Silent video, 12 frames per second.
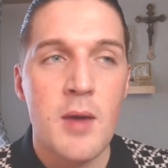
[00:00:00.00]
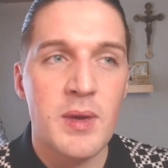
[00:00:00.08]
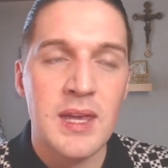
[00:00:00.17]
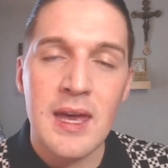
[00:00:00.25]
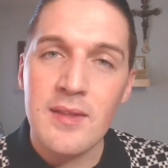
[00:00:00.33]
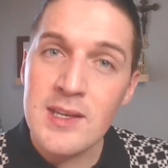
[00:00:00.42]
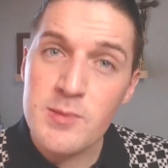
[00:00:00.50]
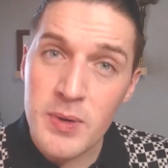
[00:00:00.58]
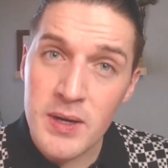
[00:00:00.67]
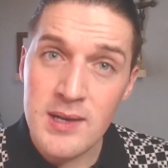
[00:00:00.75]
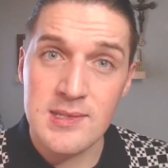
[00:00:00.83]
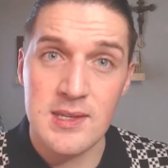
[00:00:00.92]
but yet this
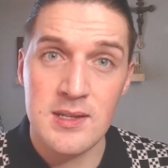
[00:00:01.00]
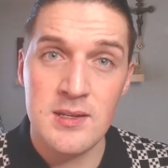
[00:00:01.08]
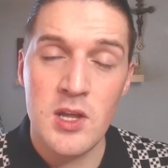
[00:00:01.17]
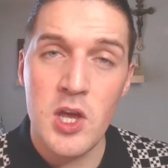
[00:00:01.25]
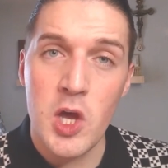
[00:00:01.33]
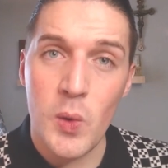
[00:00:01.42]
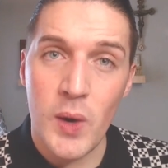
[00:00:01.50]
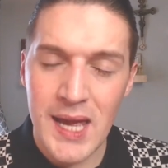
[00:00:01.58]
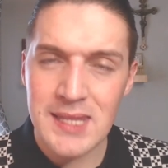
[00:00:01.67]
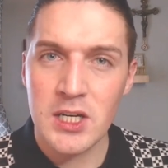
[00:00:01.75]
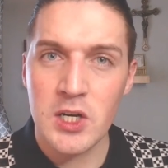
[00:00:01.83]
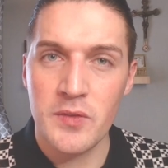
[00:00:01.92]
person who I
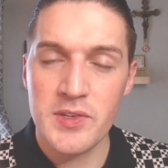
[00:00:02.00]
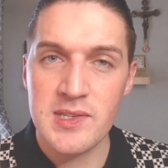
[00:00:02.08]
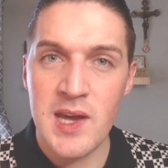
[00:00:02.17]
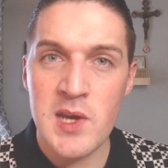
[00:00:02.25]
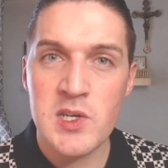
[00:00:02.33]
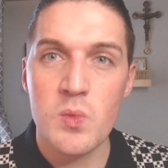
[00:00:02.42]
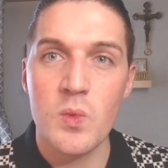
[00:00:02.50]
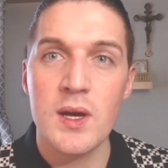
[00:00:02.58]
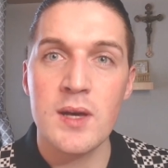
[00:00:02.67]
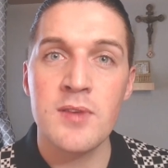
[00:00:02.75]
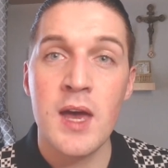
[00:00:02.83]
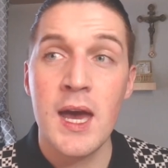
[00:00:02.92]
had the conversation
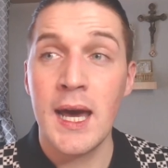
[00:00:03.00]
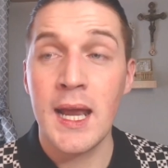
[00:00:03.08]
with,